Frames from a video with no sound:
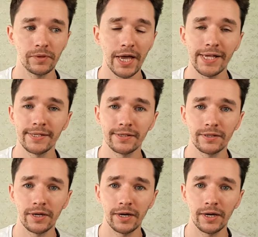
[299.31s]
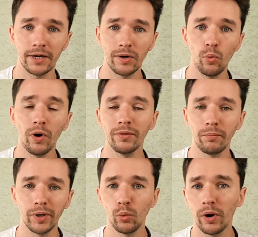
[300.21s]
as kind of one
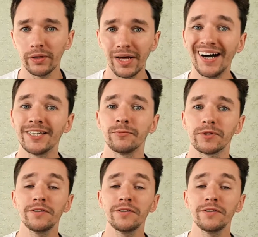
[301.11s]
by one items.